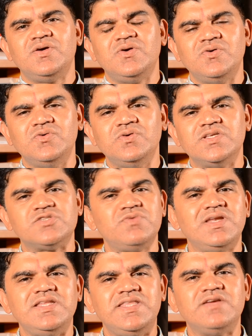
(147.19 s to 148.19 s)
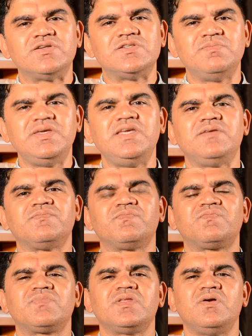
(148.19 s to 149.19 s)
who is really dear to me."
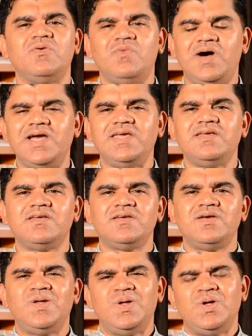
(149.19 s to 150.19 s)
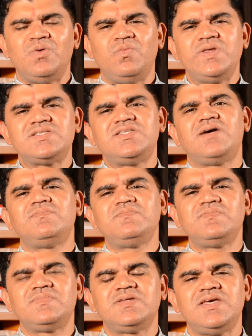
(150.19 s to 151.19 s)
Why?
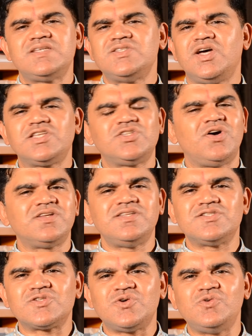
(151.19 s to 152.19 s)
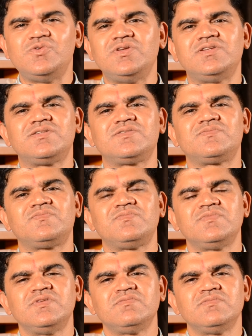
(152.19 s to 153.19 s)
Wisdom is not taught in school.
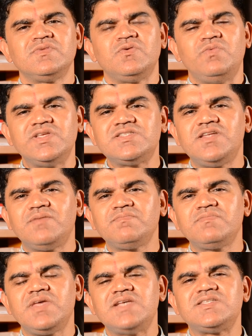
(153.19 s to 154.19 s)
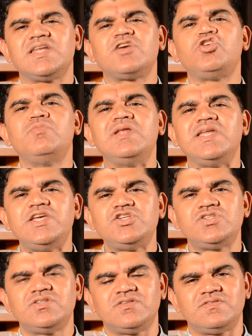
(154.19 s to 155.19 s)
Wisdom is an
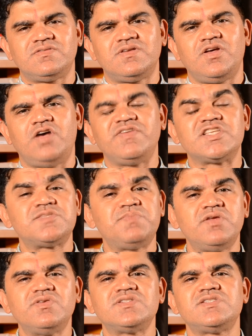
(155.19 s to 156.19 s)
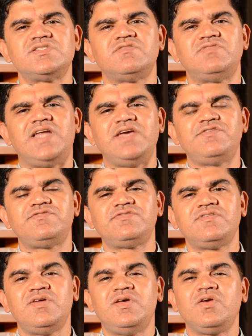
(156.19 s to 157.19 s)
accumulation of experiences of
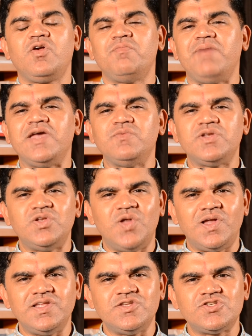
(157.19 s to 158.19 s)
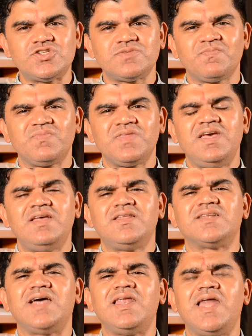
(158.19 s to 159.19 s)
life combined with knowledge
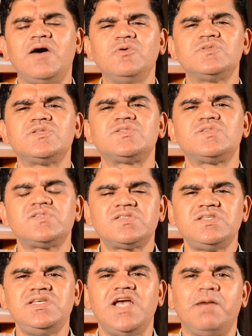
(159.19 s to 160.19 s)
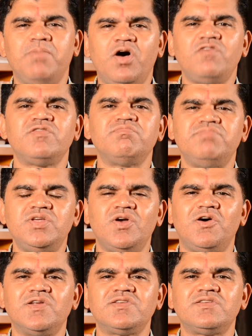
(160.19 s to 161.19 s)
that allows us to see above and
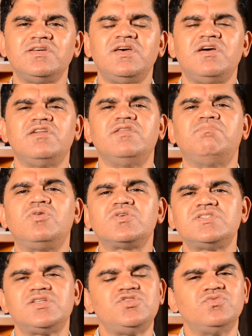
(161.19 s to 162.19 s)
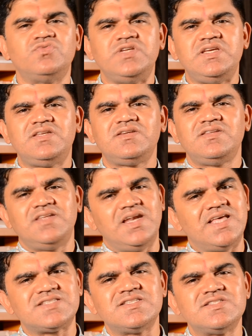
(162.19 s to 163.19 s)
beyond the books that you read, the
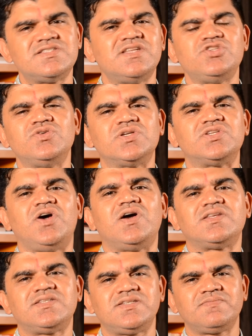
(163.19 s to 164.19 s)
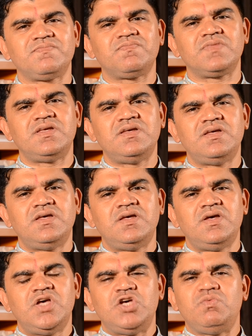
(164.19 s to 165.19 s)
lessons that you're taught.
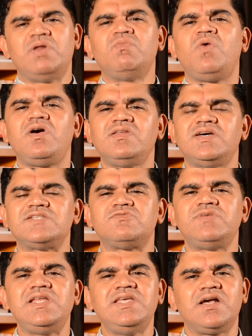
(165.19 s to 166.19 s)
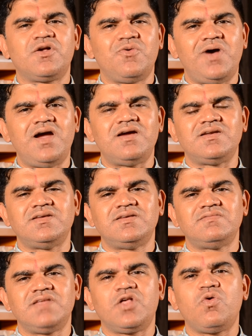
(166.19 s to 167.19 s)
When one has really acquired
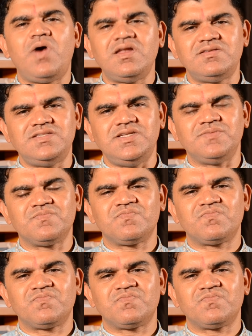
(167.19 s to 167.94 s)
the quality